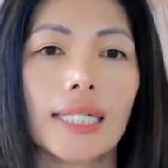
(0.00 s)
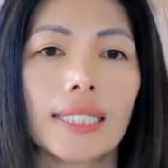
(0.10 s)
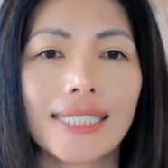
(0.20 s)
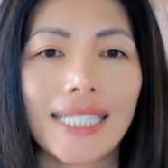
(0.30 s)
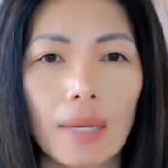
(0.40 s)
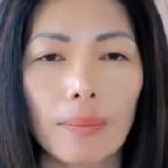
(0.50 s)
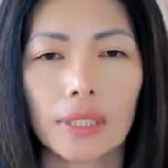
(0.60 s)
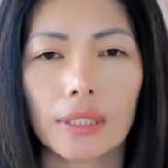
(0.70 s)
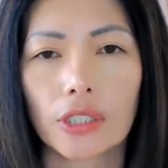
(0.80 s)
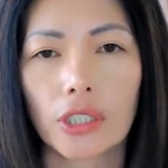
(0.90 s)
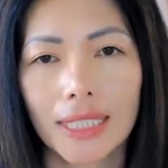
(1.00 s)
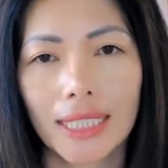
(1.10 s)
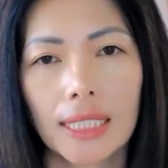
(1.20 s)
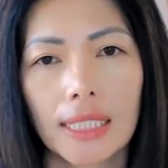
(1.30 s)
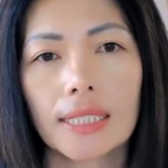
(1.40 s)
Salmon,
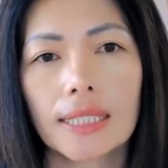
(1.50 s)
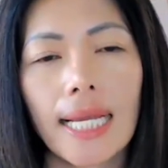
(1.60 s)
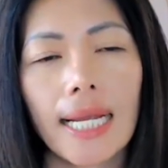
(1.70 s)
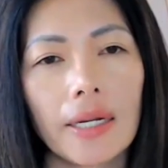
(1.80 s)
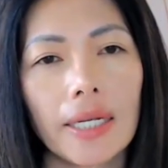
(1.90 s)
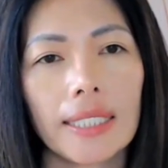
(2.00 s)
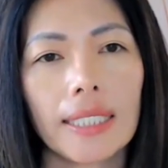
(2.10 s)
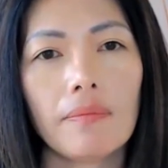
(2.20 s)
sardines, herring,